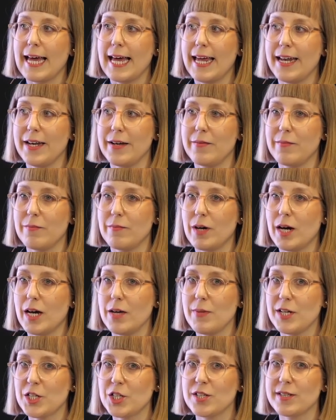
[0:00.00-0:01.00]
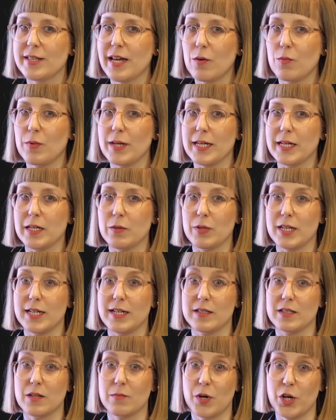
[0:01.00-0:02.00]
And I mentioned that we
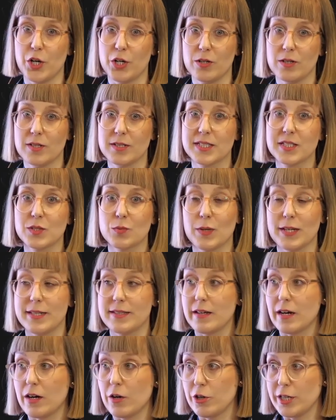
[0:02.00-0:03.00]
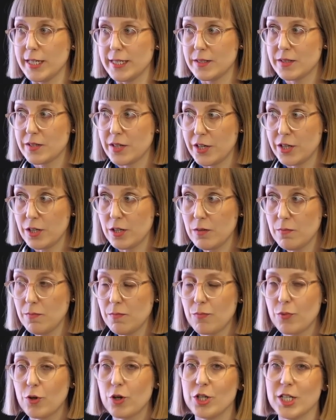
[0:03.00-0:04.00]
did the models with our internal
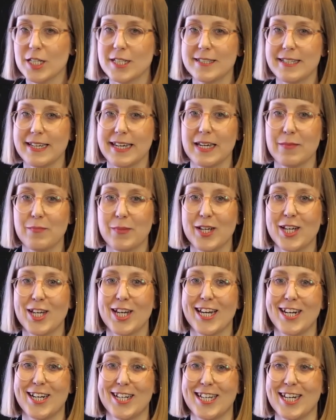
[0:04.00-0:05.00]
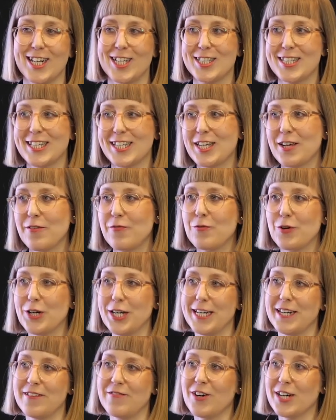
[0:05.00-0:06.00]
project team, and I think if
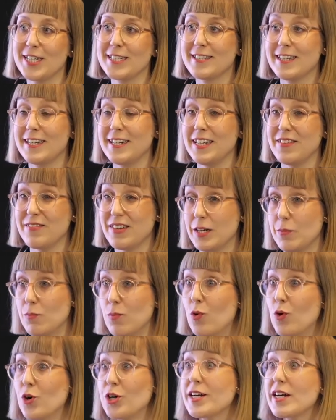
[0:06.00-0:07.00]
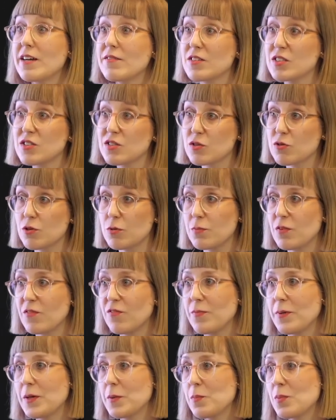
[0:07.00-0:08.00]
we invited even a more diverse group
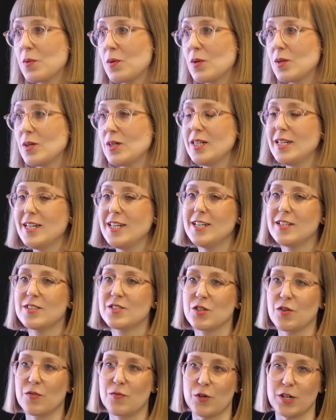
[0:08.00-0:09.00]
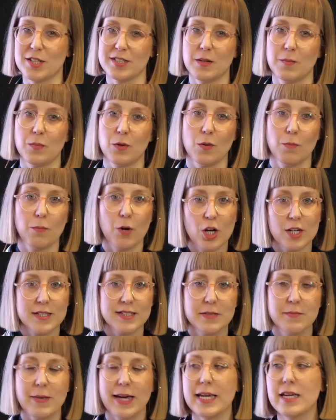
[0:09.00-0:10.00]
of people, so for example,
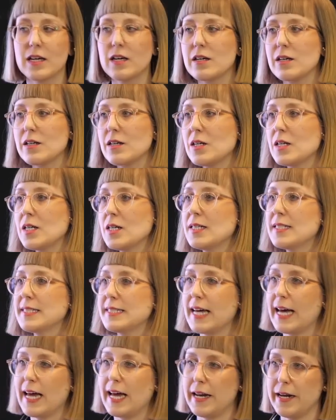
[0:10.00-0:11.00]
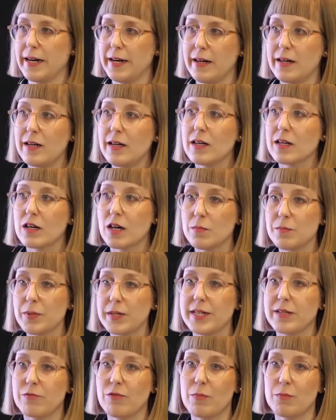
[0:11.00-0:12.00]
policymakers and
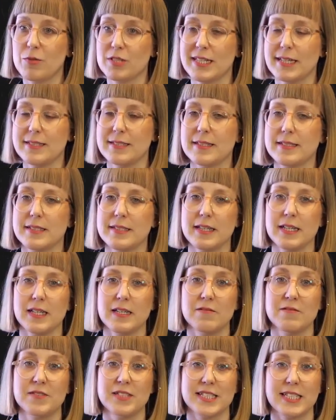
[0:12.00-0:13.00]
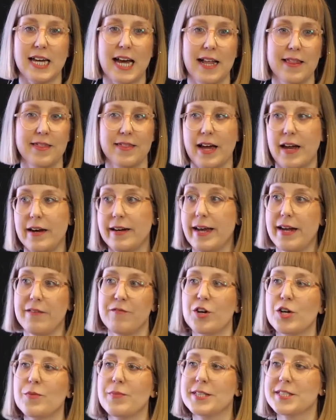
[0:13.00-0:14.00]
company representatives and then
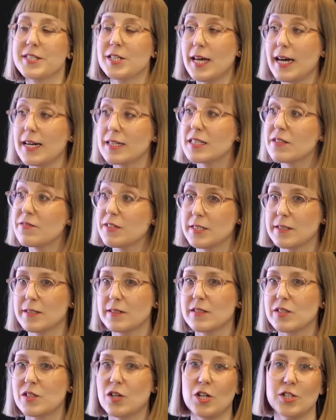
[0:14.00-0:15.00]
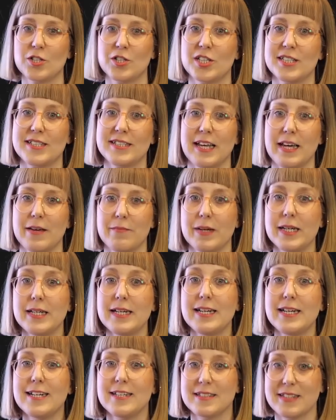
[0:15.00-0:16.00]
environmental activists all to the same
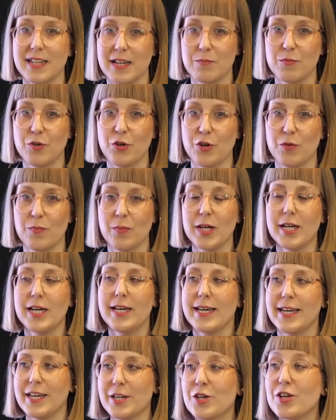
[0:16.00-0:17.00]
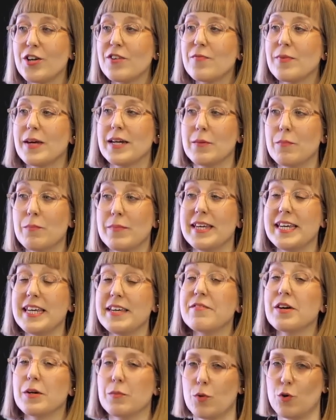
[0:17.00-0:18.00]
room, it could have been an
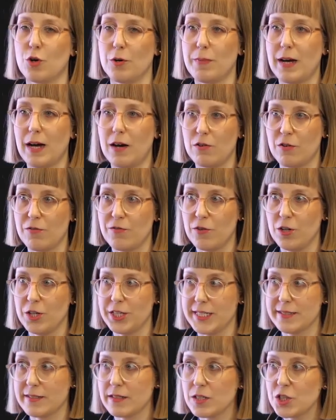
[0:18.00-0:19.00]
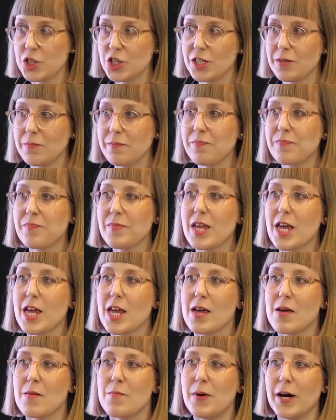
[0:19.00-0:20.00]
even more powerful discussion.
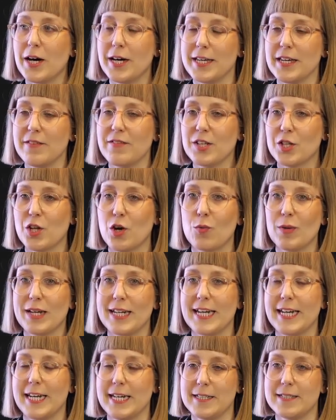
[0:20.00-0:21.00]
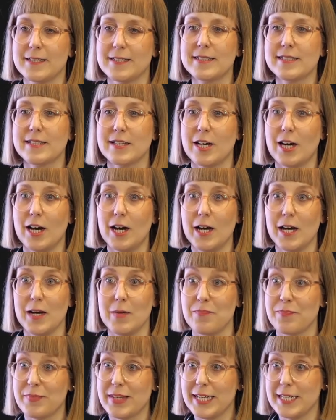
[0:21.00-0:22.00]
But even though we didn't,
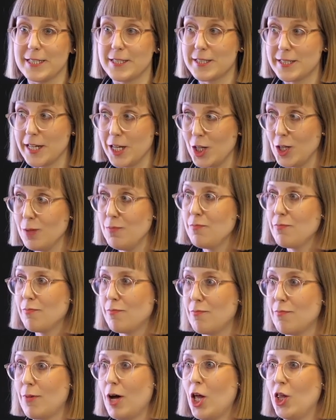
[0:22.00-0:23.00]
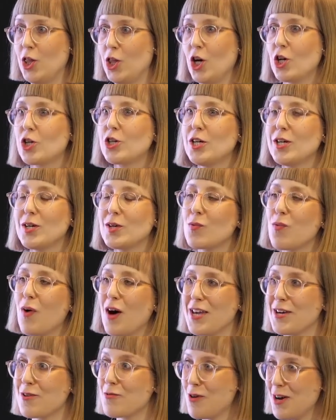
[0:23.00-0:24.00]
it still unlocked
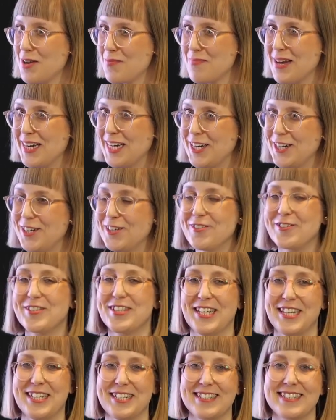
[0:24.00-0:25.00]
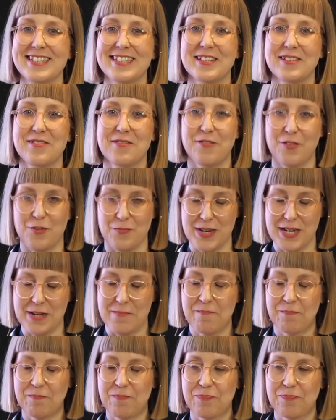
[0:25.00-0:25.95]
quite many new things for me.